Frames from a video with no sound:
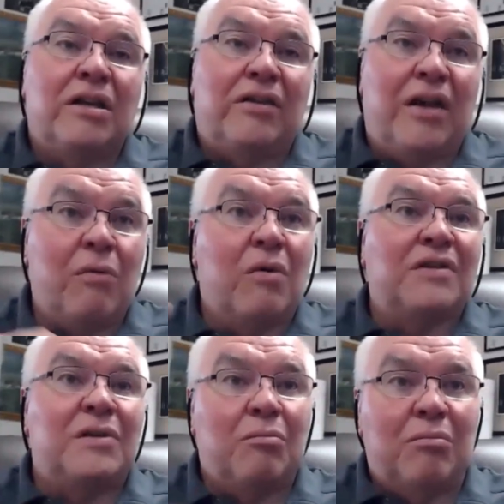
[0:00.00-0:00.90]
They want
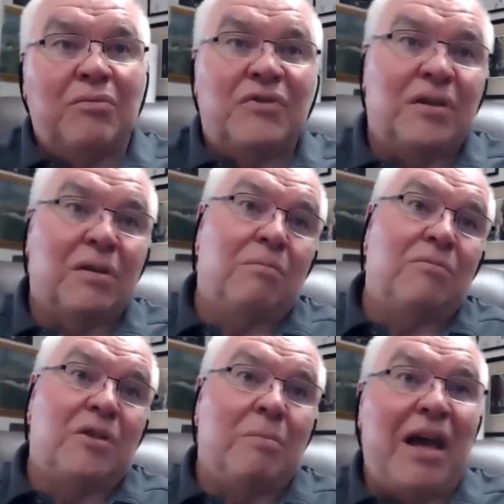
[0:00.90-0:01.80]
some
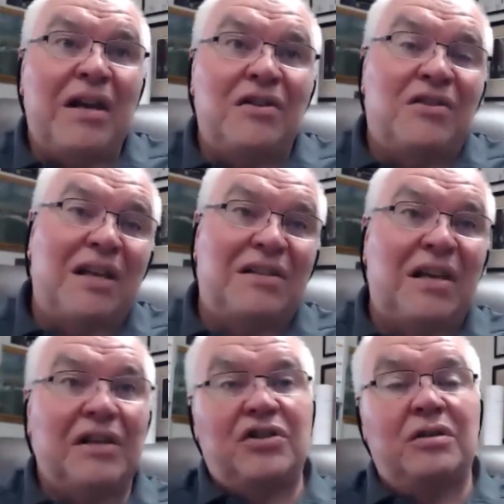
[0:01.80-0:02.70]
to manage that
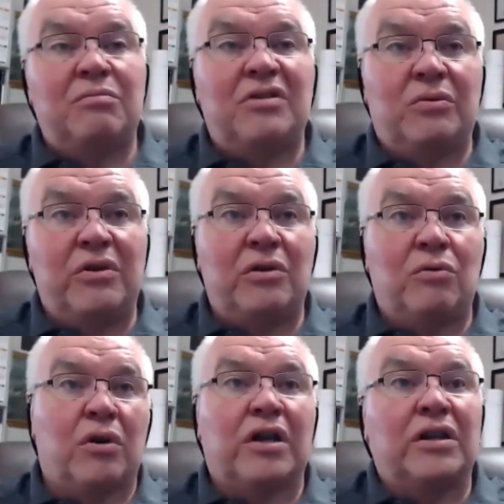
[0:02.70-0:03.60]
tension between
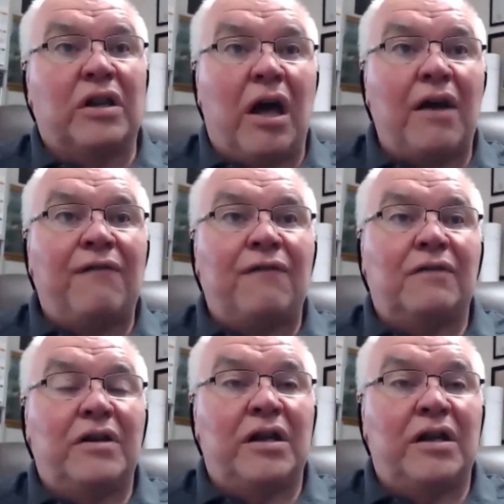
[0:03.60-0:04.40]
work and life